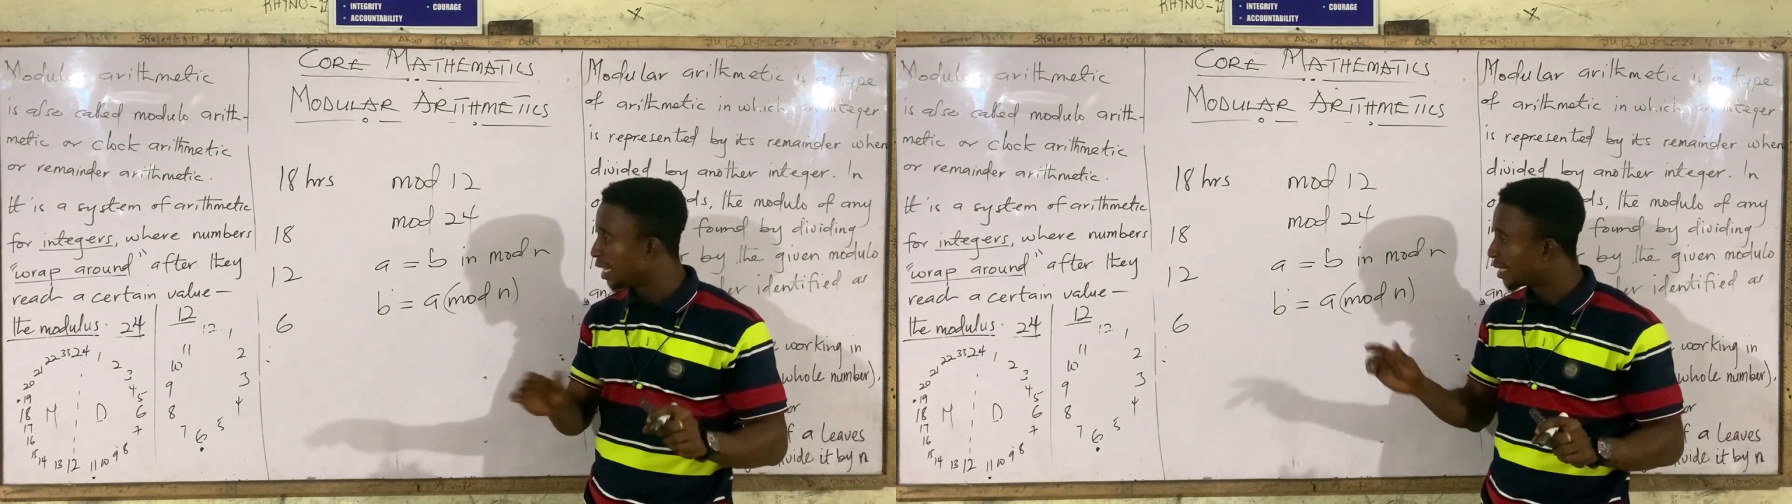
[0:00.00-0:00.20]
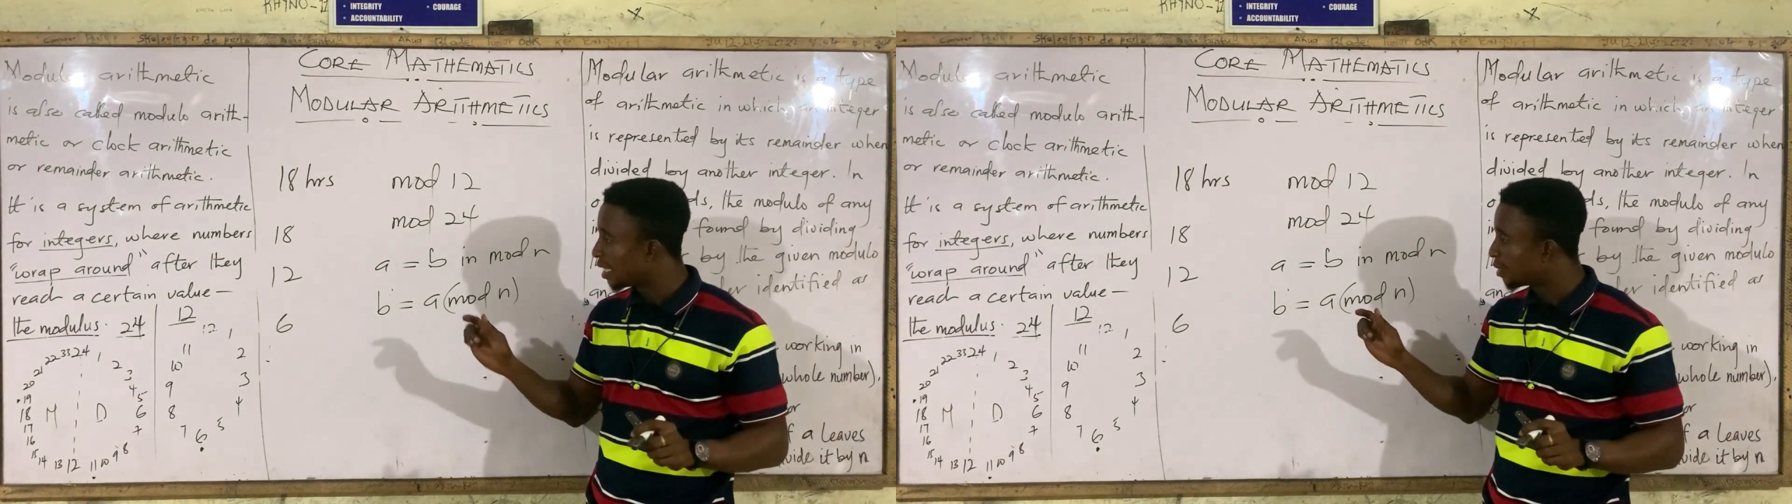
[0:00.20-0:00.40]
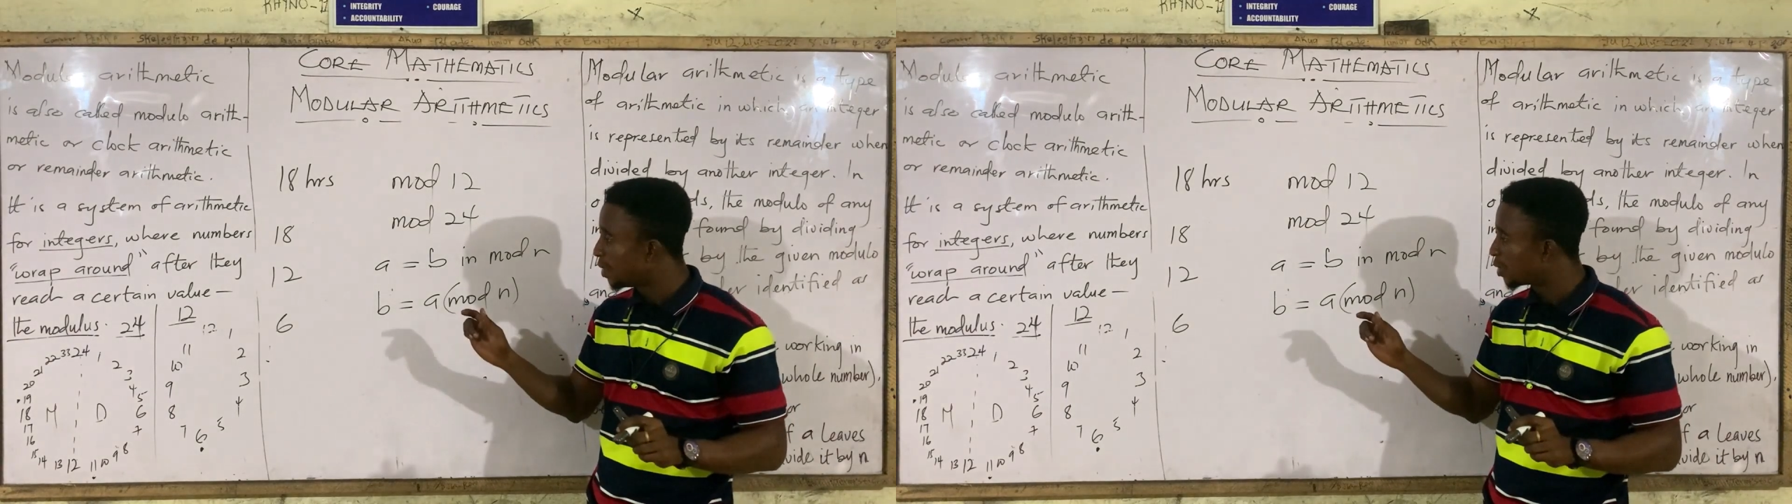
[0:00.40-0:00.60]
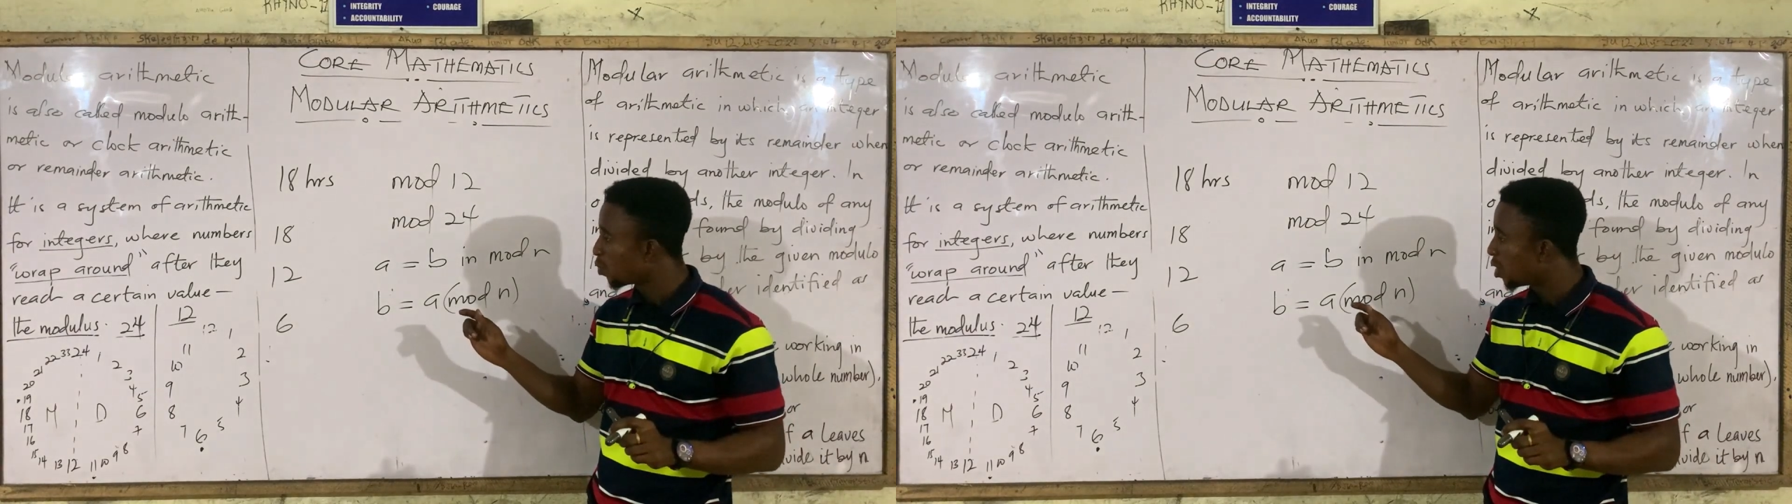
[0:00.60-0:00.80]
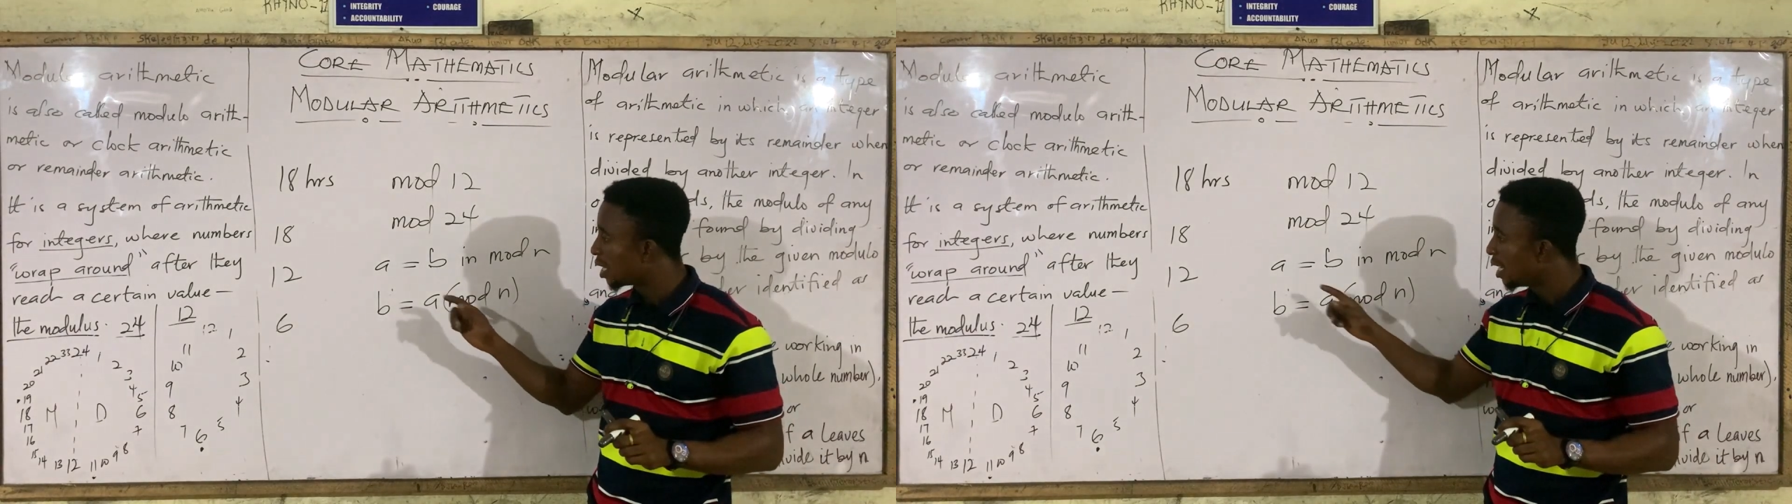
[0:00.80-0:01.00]
this, it means
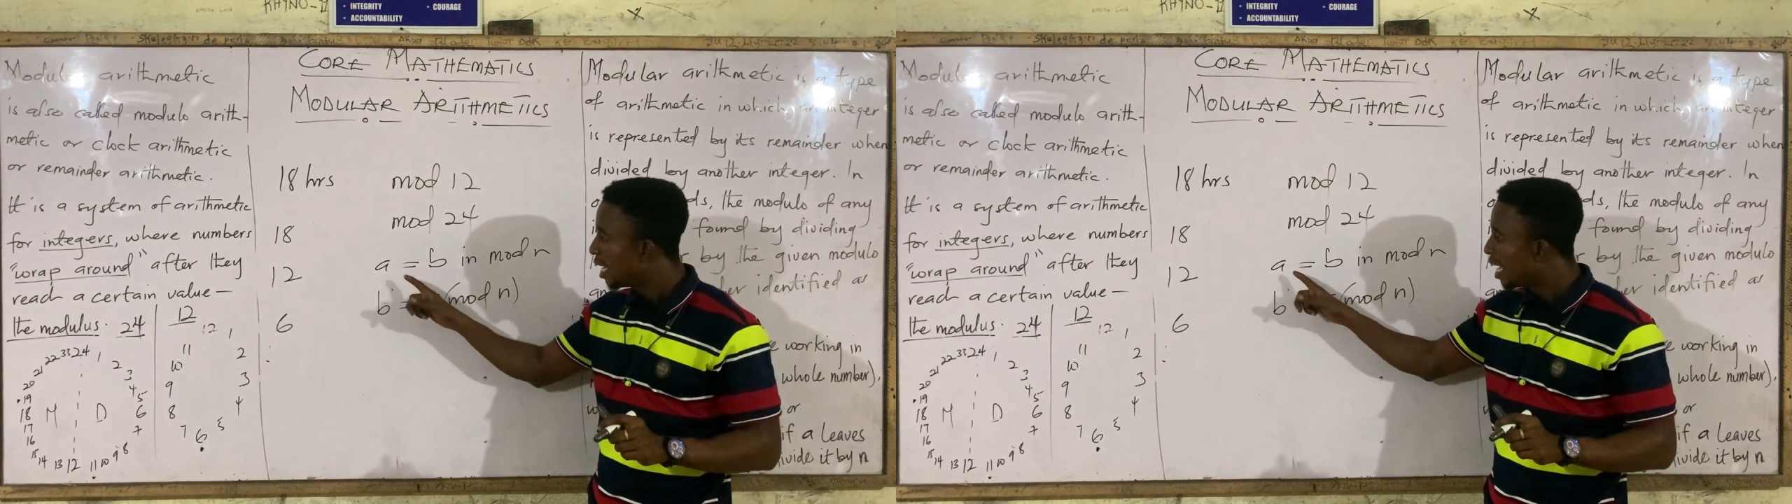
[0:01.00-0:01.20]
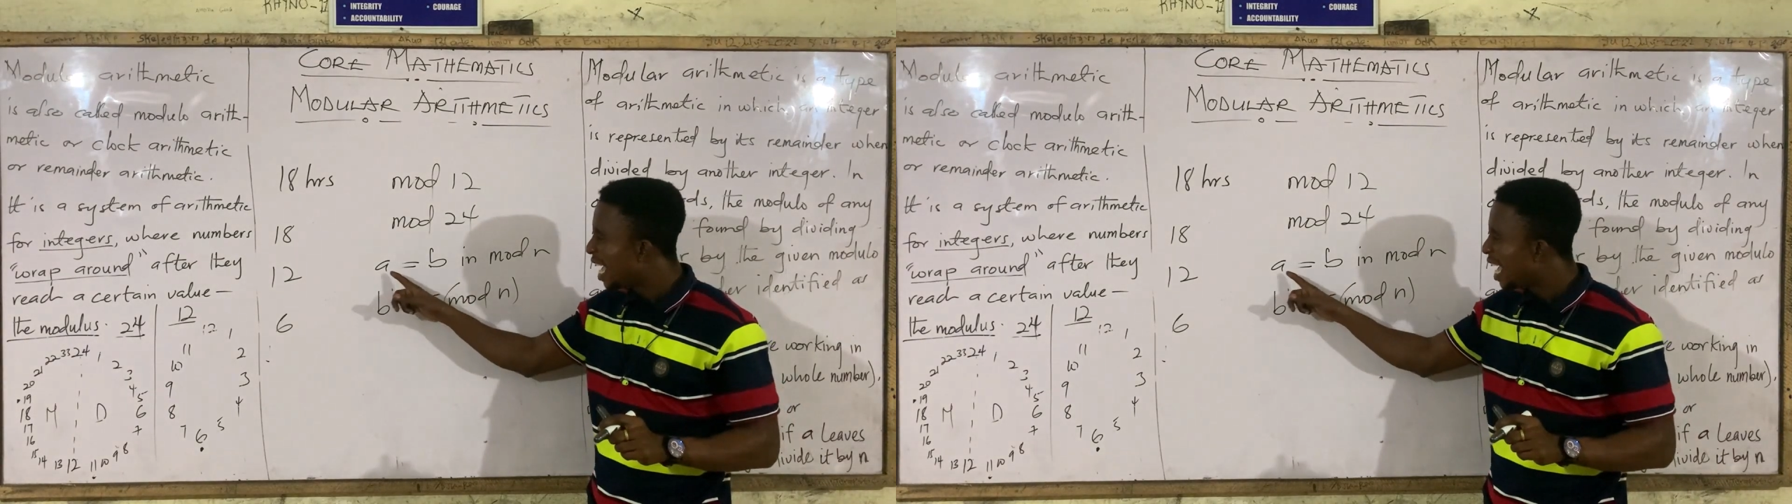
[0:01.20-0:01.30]
what?